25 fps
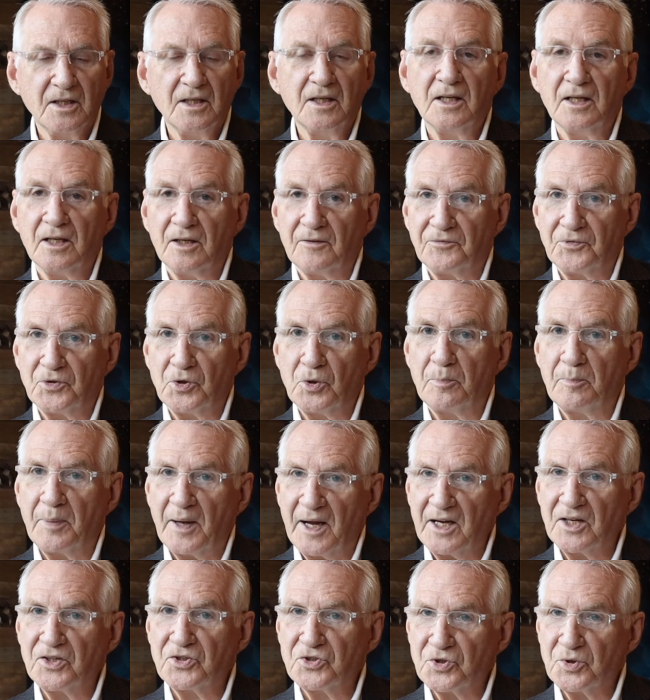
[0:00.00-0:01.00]
If you
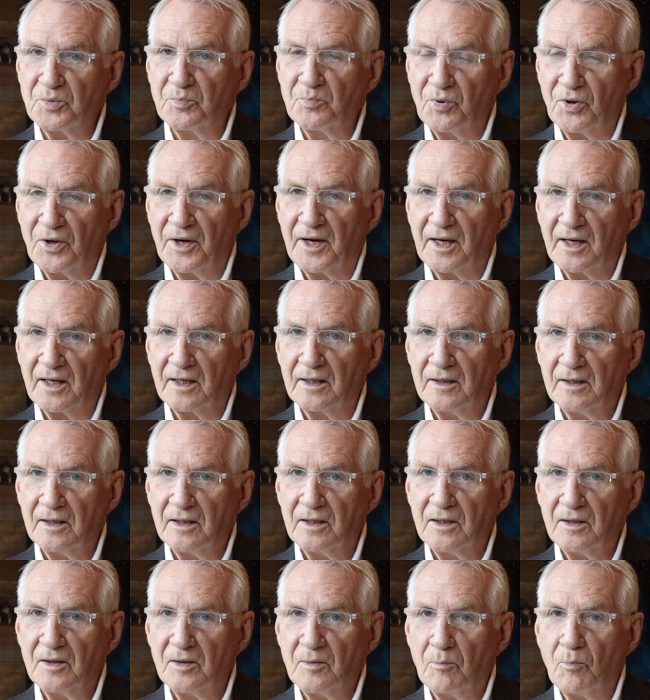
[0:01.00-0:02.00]
paint your brick,
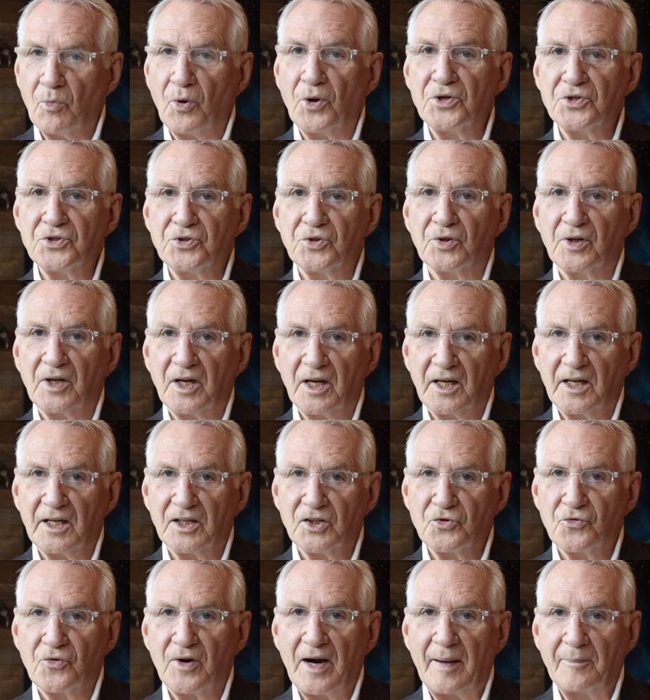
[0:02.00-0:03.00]
moisture can get
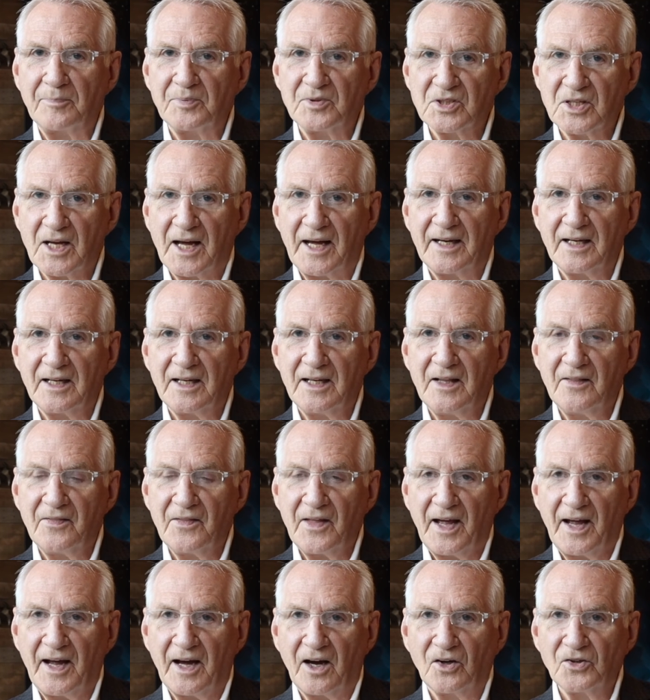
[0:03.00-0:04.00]
trapped in the
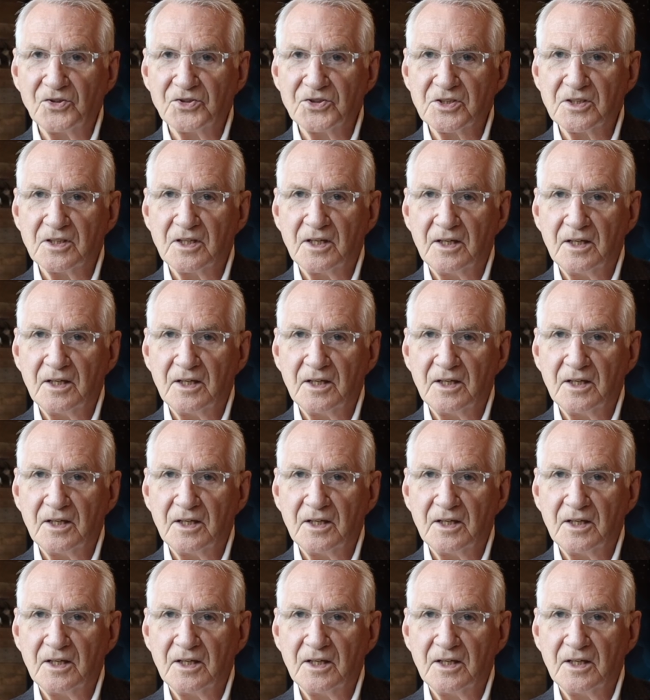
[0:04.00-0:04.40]
house